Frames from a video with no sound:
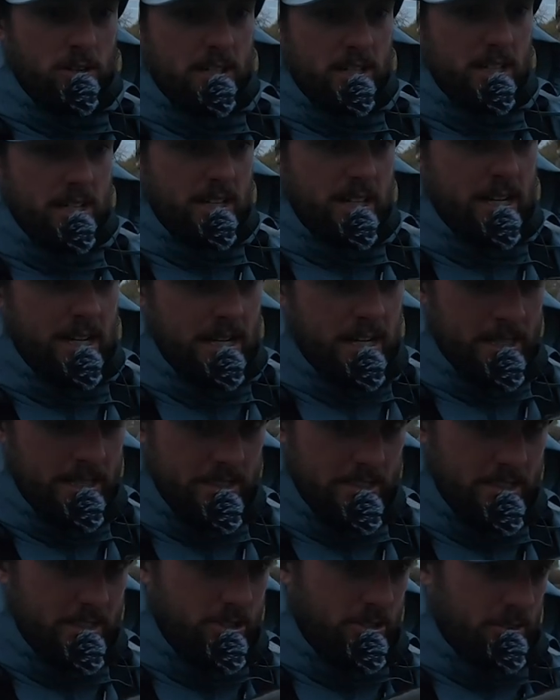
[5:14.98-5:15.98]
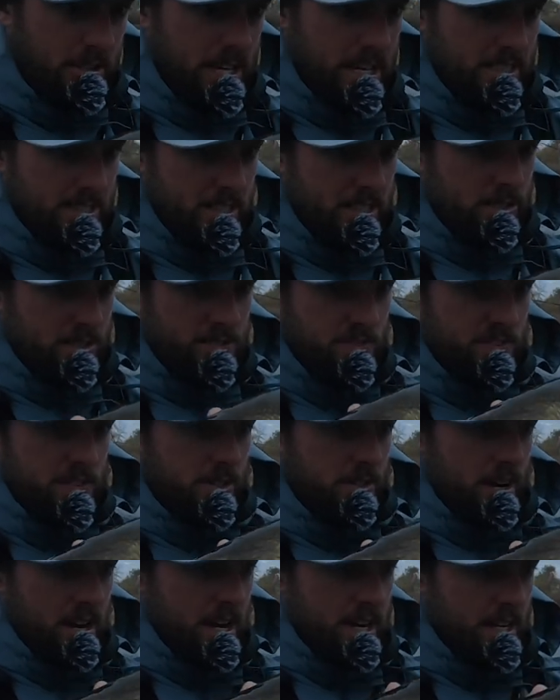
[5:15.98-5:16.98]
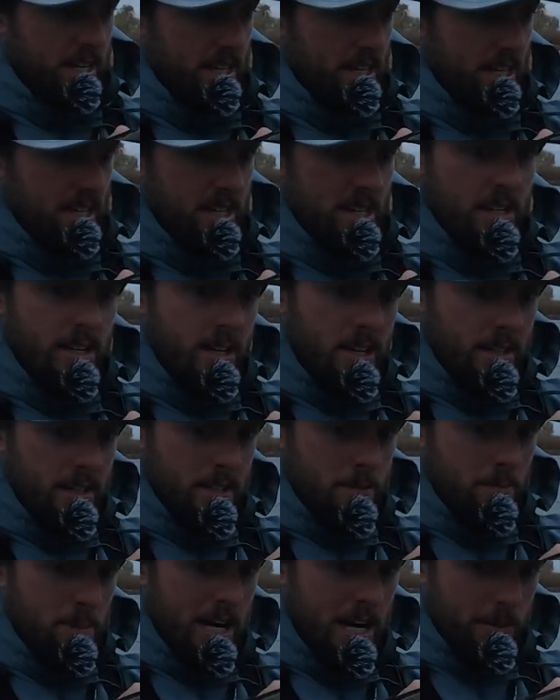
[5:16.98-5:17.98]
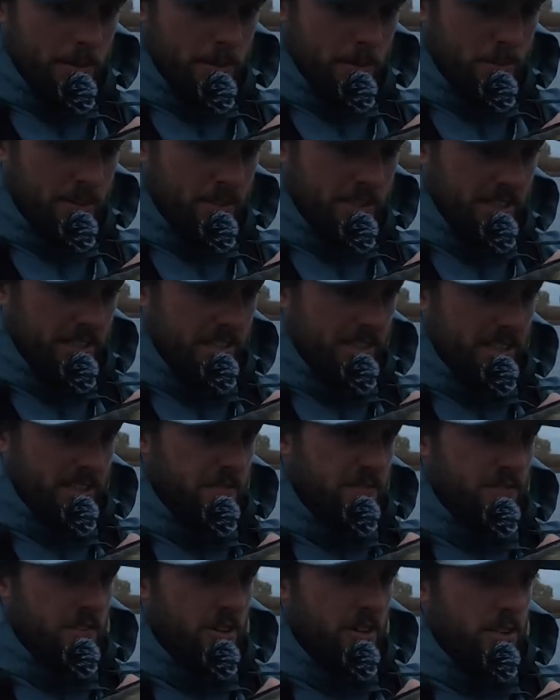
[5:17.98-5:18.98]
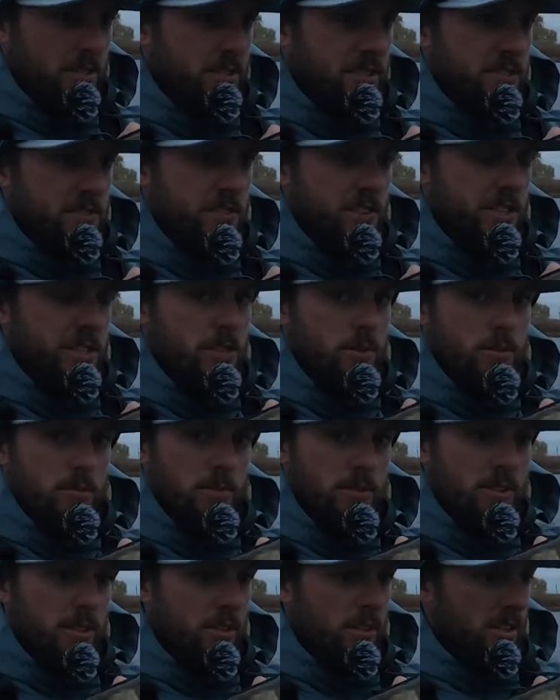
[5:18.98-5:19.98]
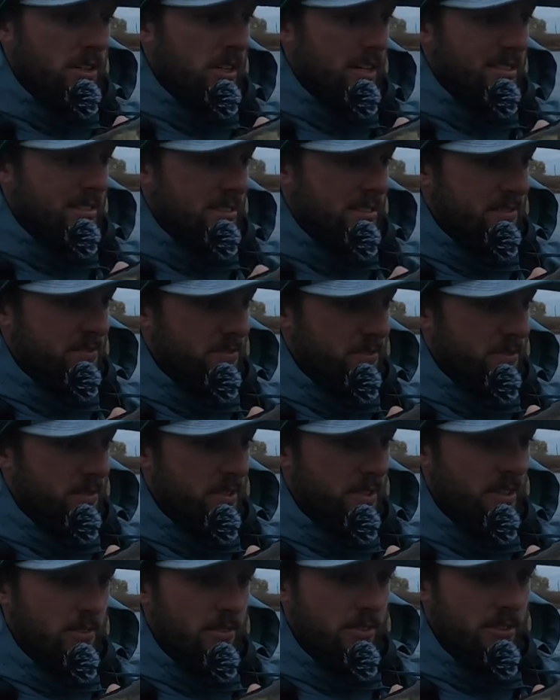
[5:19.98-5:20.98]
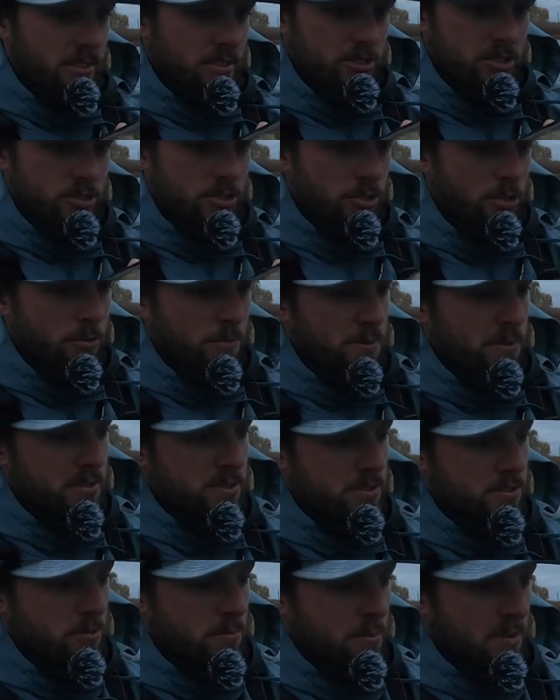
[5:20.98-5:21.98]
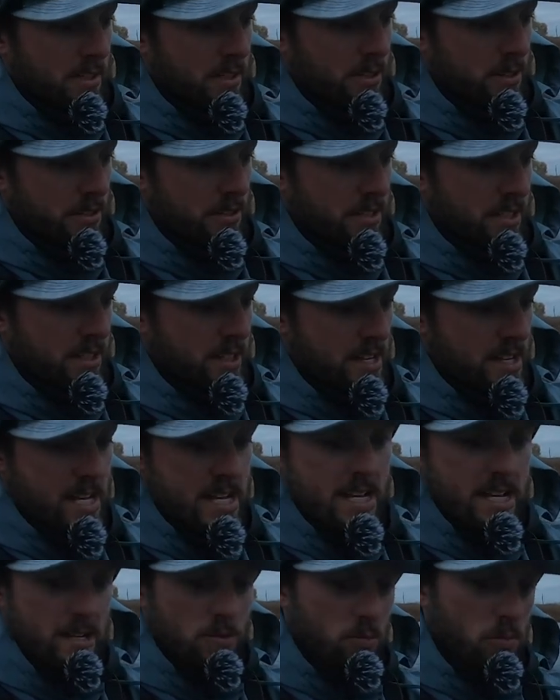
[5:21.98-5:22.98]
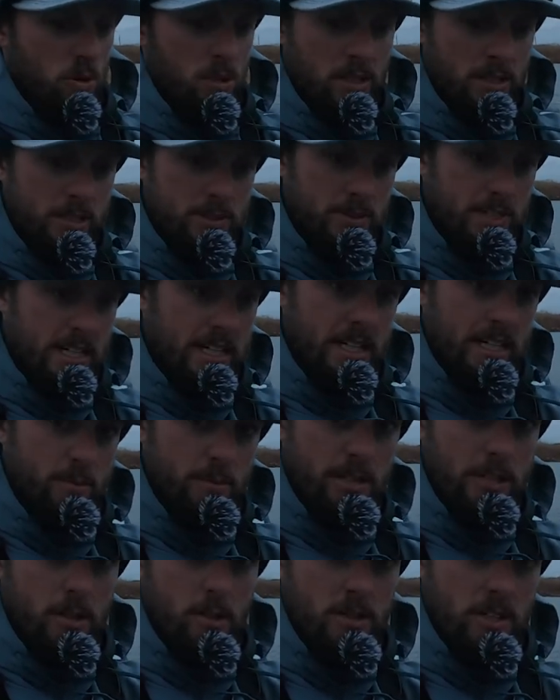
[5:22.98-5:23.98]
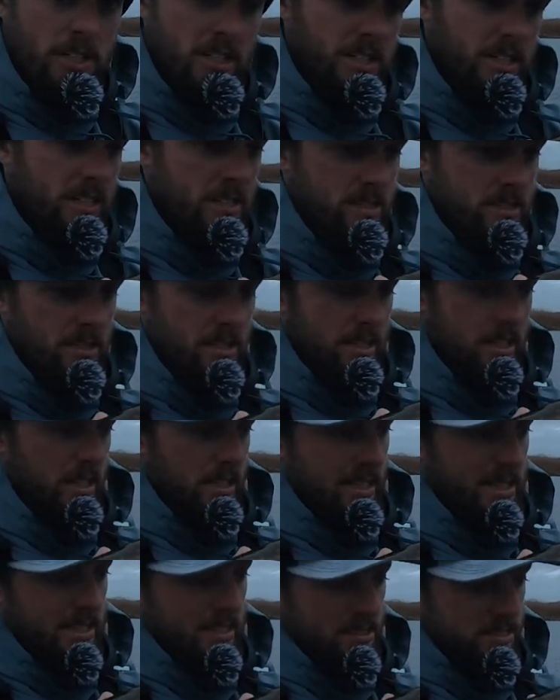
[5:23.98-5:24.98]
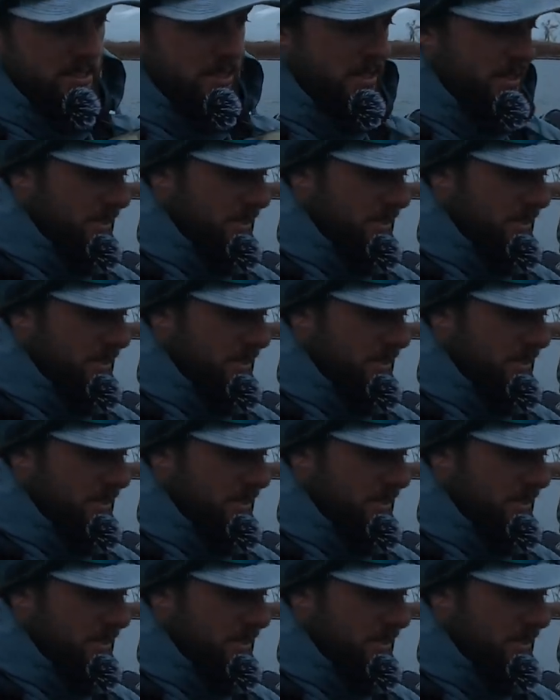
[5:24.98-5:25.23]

going. On the 3A sounds V-Rod. He popped it pretty good on the fall. These fish are real aggressive, real super, super healthy. Walleyes were kind of the minority yesterday. A lot of